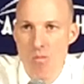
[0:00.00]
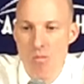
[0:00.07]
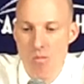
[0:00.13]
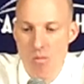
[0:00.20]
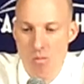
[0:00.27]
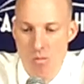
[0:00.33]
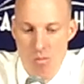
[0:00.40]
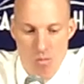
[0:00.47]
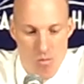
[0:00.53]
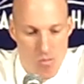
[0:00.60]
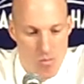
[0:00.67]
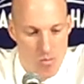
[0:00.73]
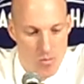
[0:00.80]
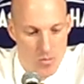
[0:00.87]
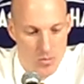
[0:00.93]

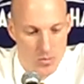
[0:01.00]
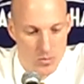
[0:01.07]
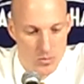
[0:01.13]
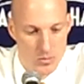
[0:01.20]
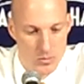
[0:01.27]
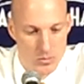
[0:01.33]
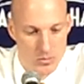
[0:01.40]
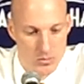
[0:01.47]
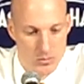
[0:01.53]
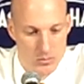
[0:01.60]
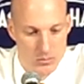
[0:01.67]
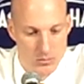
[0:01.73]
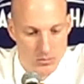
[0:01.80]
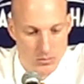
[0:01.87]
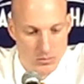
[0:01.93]

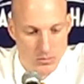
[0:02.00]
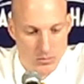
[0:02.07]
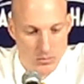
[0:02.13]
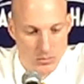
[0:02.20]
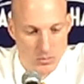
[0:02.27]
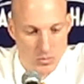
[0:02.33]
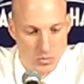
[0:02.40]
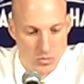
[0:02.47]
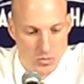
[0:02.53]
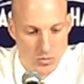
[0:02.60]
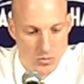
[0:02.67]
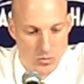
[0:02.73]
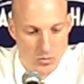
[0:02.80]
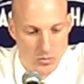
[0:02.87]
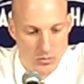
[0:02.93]

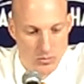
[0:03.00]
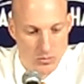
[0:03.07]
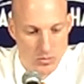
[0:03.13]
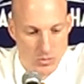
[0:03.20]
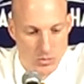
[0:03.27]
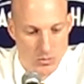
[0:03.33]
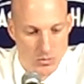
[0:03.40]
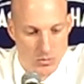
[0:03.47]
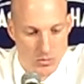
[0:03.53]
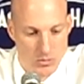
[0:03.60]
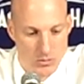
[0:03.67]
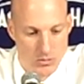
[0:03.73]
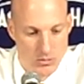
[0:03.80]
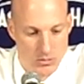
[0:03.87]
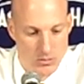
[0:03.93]

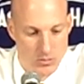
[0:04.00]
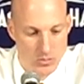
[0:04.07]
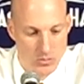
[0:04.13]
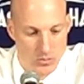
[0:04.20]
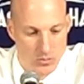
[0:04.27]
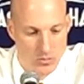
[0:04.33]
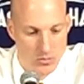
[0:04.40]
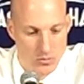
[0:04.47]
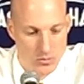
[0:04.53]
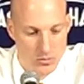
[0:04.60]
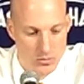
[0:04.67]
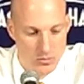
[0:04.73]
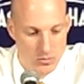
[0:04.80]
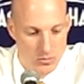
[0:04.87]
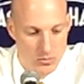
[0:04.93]

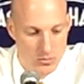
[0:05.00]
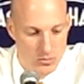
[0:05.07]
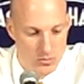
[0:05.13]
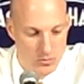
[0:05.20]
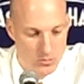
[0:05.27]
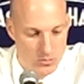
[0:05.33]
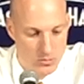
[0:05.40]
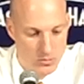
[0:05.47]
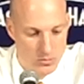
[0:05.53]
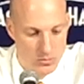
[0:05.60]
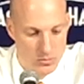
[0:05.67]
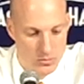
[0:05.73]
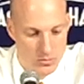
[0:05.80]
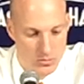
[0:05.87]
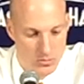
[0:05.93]

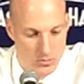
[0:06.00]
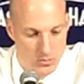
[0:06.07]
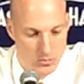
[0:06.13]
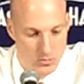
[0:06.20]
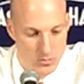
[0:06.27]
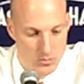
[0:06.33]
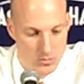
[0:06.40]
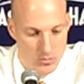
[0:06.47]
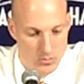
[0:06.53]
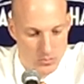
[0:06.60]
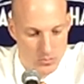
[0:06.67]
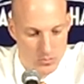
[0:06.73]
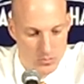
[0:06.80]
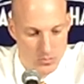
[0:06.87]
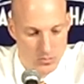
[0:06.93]

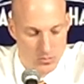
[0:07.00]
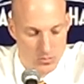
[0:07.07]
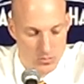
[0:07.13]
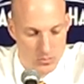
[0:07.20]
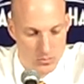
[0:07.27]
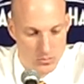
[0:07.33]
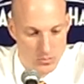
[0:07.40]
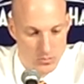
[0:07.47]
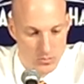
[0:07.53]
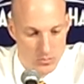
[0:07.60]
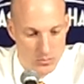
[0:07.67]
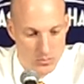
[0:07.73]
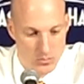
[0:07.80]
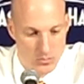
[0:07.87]
The person shown says nothing.